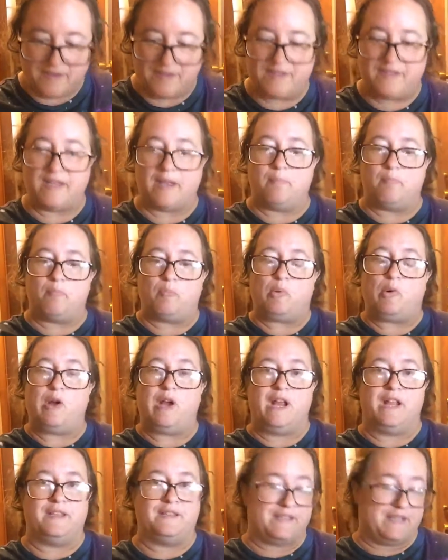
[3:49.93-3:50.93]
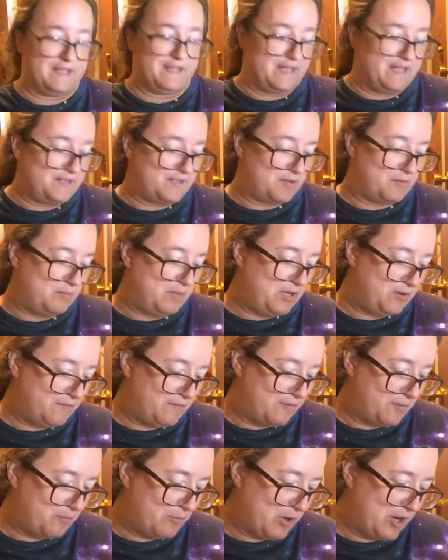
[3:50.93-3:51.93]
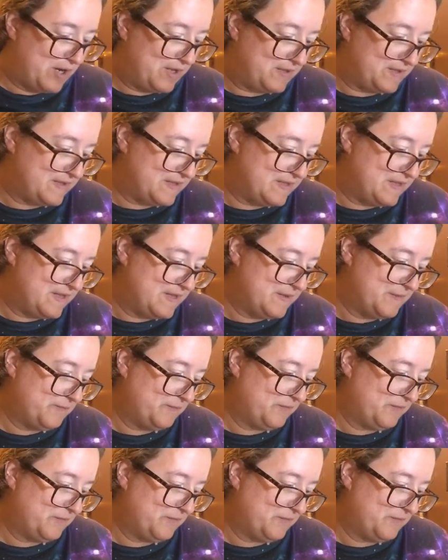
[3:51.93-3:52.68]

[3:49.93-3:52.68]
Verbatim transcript: some prints. And these are beautiful prints.